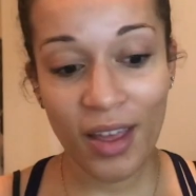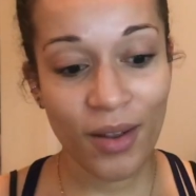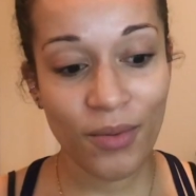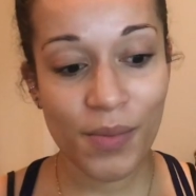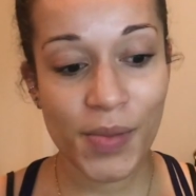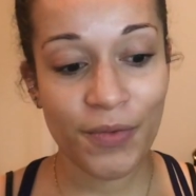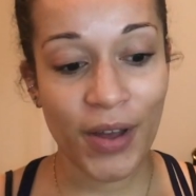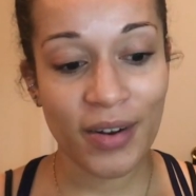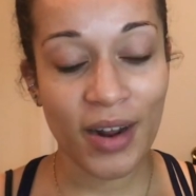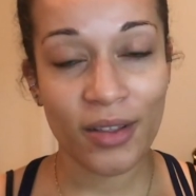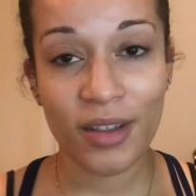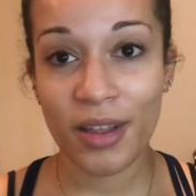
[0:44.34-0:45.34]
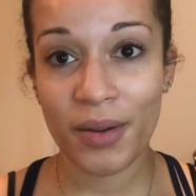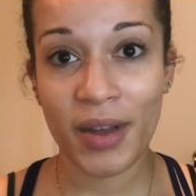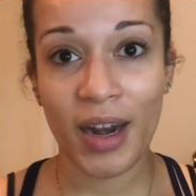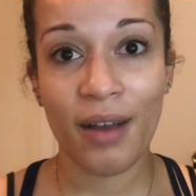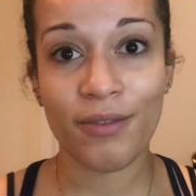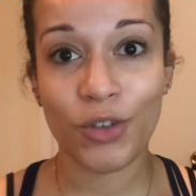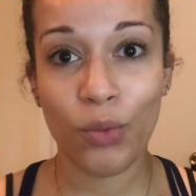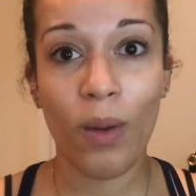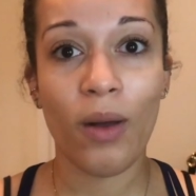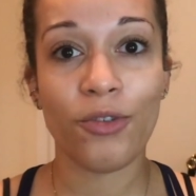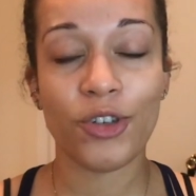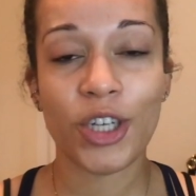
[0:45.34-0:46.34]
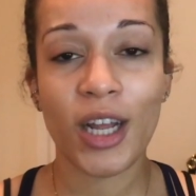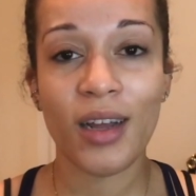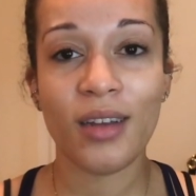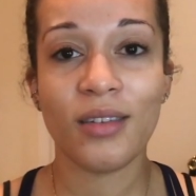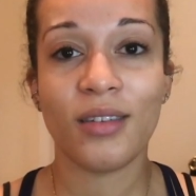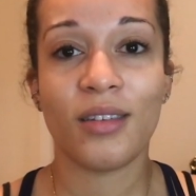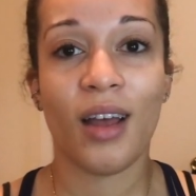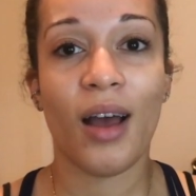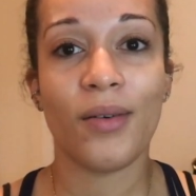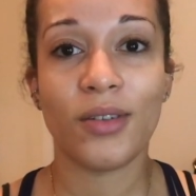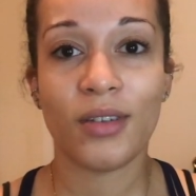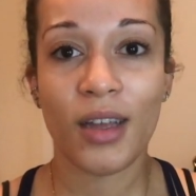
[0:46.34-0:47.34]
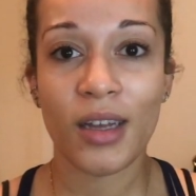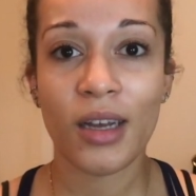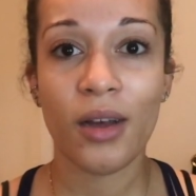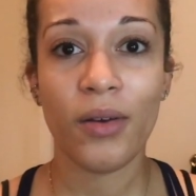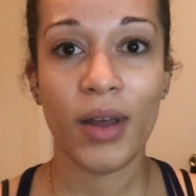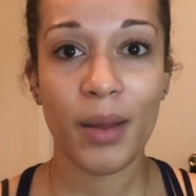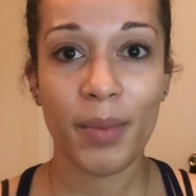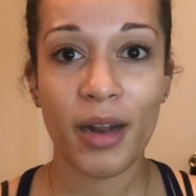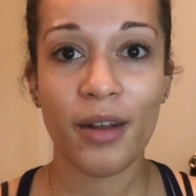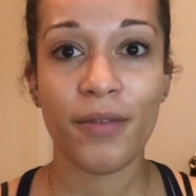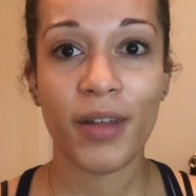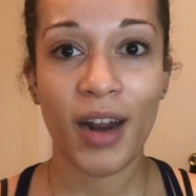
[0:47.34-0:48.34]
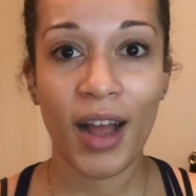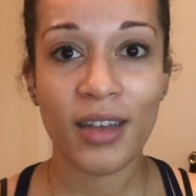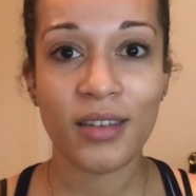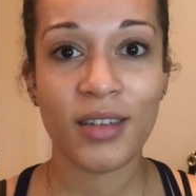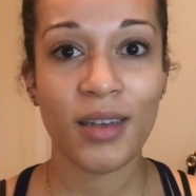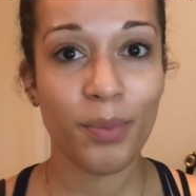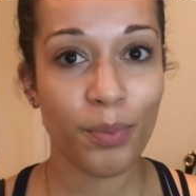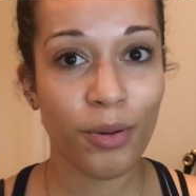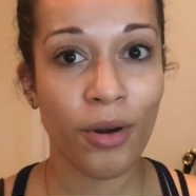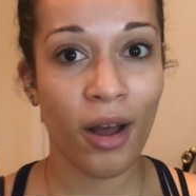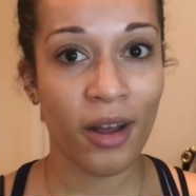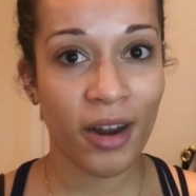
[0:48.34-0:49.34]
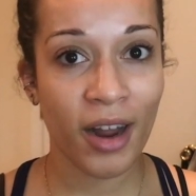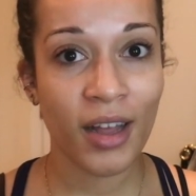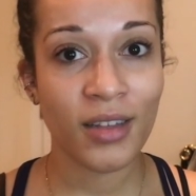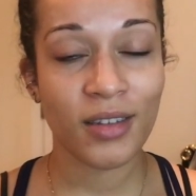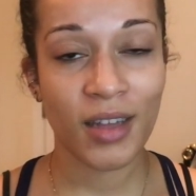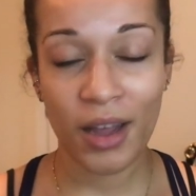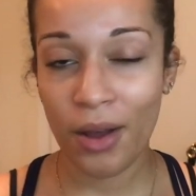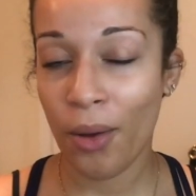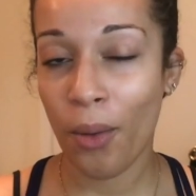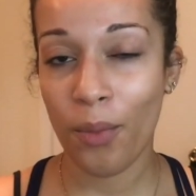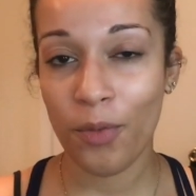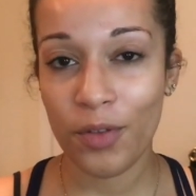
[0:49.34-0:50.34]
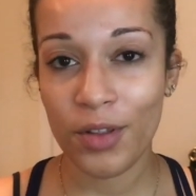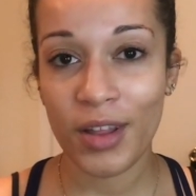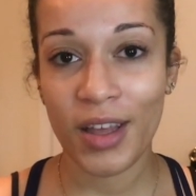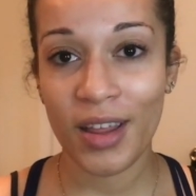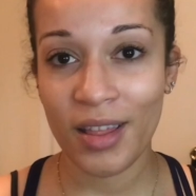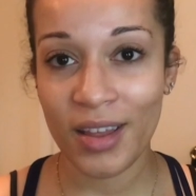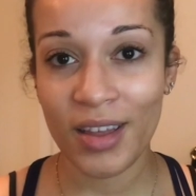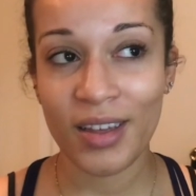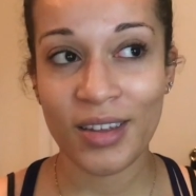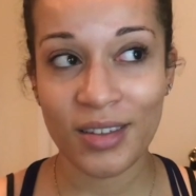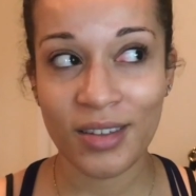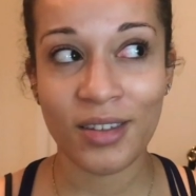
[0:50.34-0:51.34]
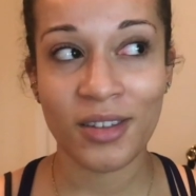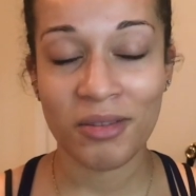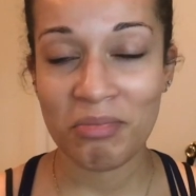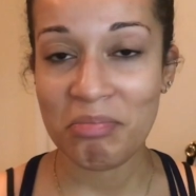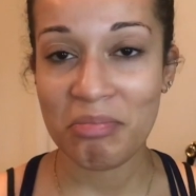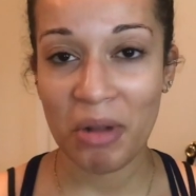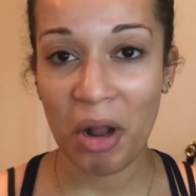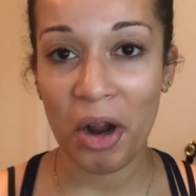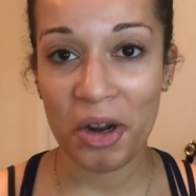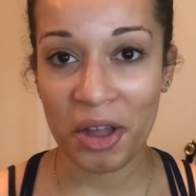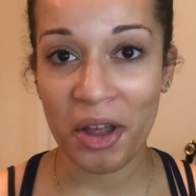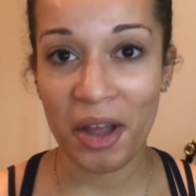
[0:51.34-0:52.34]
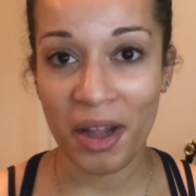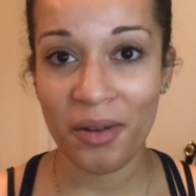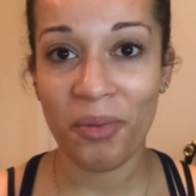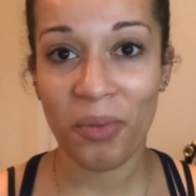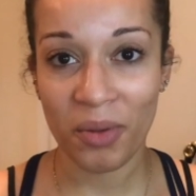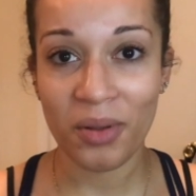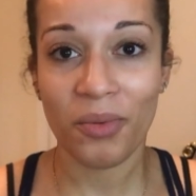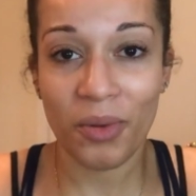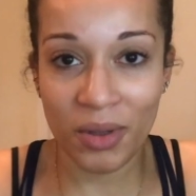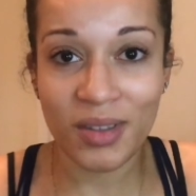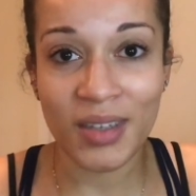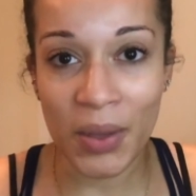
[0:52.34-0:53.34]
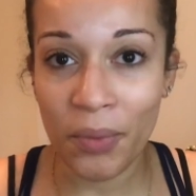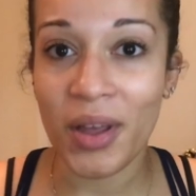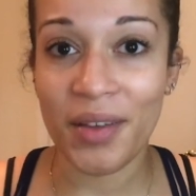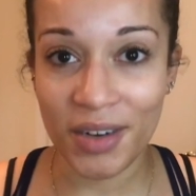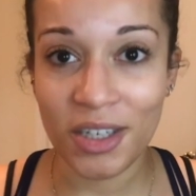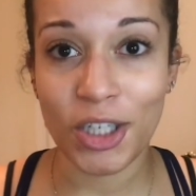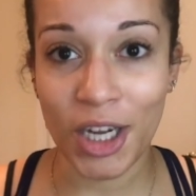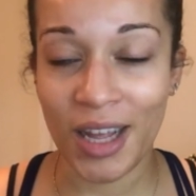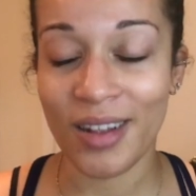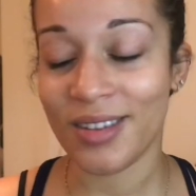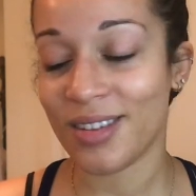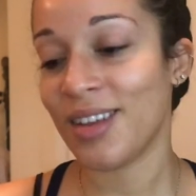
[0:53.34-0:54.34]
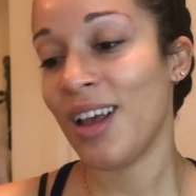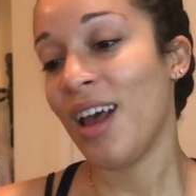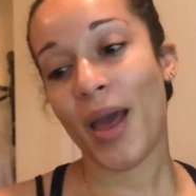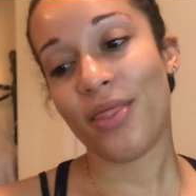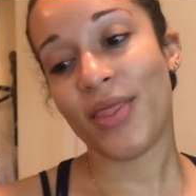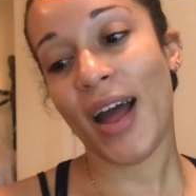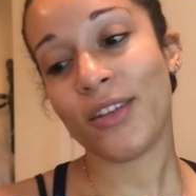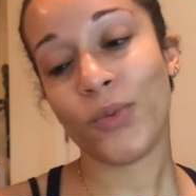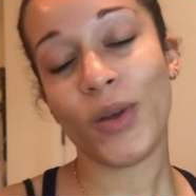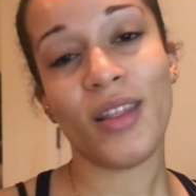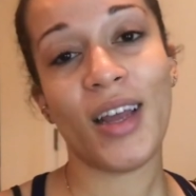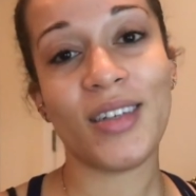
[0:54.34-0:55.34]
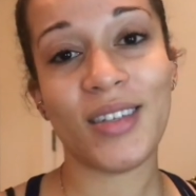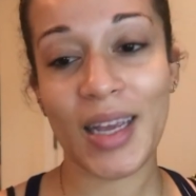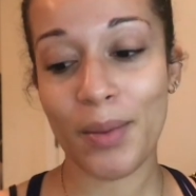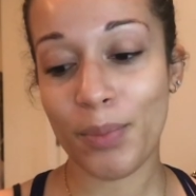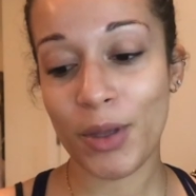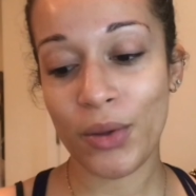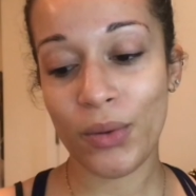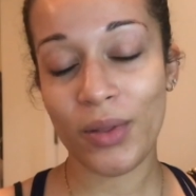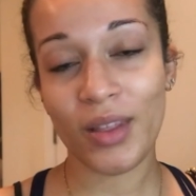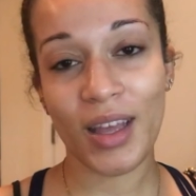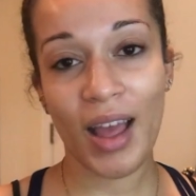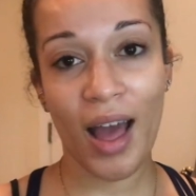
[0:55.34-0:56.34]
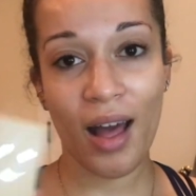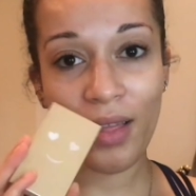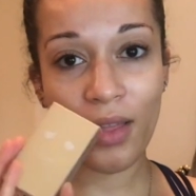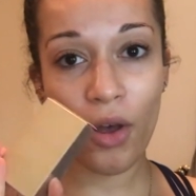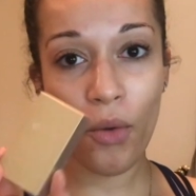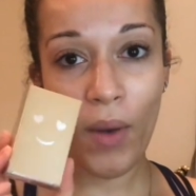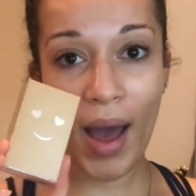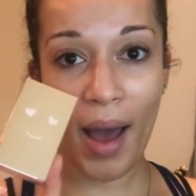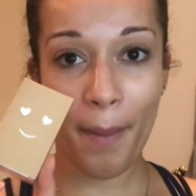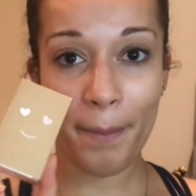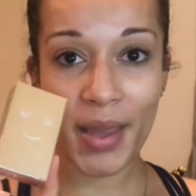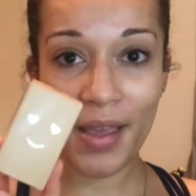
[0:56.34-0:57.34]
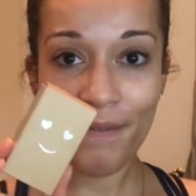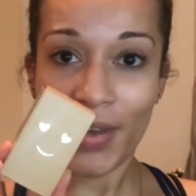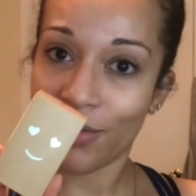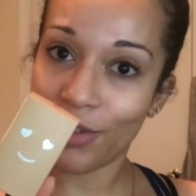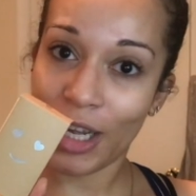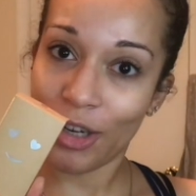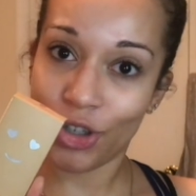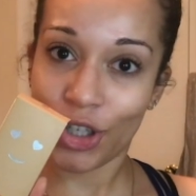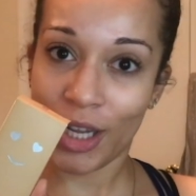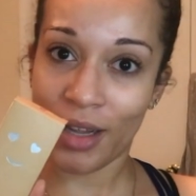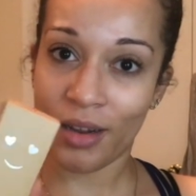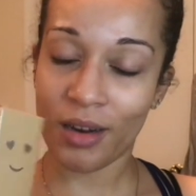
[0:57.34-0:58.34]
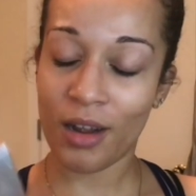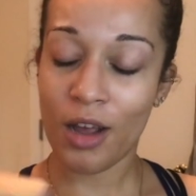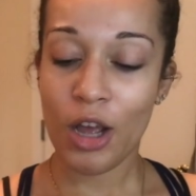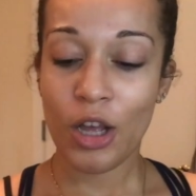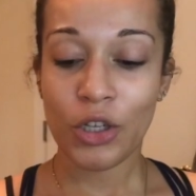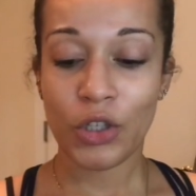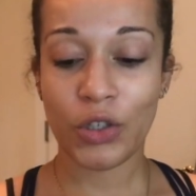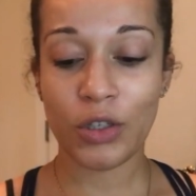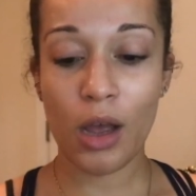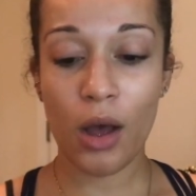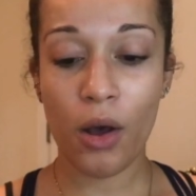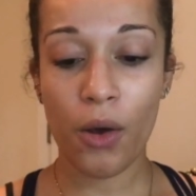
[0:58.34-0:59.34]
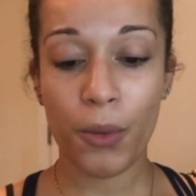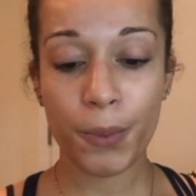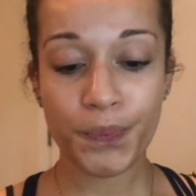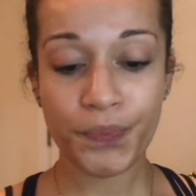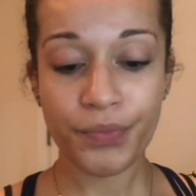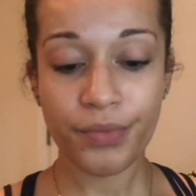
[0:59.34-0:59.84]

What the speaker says: then when we found out that they were gonna have 12 shades, I was like, okay, Benefit, I see progress. Like, hopefully these are good. We'll see, we'll give it a chance. And that's when they debut the Hello Happy foundation. So,